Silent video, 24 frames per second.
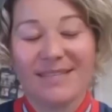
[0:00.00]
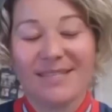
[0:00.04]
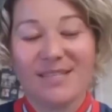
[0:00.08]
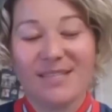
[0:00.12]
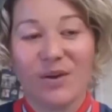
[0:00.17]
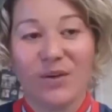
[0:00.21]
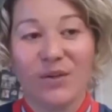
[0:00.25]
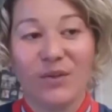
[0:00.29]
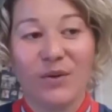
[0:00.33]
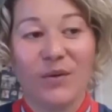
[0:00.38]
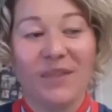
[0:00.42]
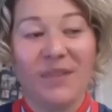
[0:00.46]
So,
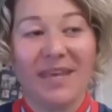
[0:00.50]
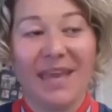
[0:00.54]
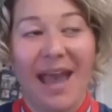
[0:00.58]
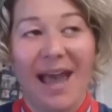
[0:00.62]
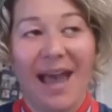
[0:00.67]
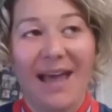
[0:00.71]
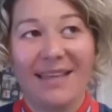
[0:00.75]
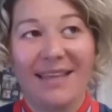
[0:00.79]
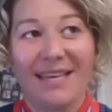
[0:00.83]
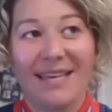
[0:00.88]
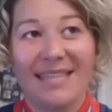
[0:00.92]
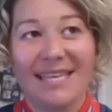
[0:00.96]
you know, the
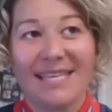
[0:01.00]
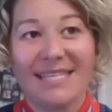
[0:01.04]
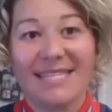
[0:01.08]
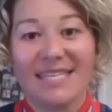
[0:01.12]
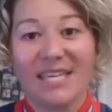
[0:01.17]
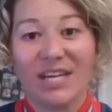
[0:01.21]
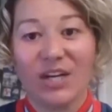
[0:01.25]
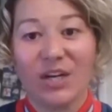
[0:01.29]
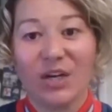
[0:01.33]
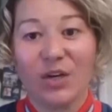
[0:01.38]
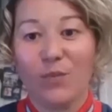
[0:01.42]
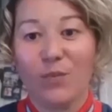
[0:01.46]
gala this
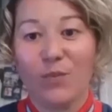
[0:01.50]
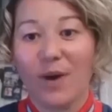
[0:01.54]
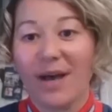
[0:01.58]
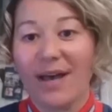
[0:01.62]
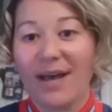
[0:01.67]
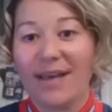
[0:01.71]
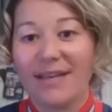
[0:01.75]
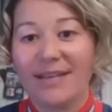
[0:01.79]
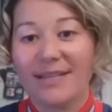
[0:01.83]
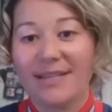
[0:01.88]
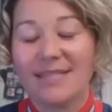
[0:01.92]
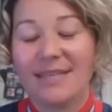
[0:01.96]
year
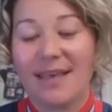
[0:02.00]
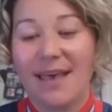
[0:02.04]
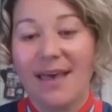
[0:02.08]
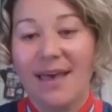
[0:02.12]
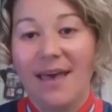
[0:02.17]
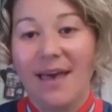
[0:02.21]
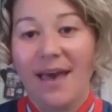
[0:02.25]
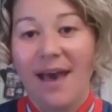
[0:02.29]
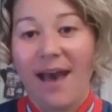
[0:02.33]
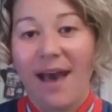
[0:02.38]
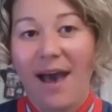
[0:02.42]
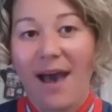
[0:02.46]
was
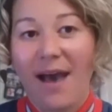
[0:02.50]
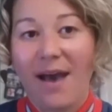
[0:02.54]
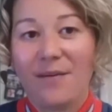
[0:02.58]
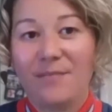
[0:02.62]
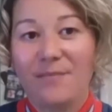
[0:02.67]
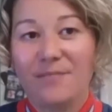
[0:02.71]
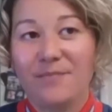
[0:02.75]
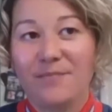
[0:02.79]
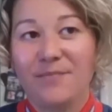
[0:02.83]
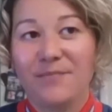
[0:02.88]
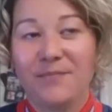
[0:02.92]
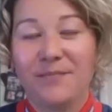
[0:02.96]

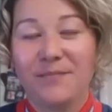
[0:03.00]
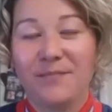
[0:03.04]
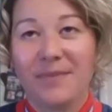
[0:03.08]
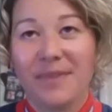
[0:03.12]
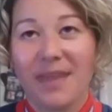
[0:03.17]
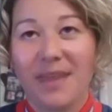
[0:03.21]
um,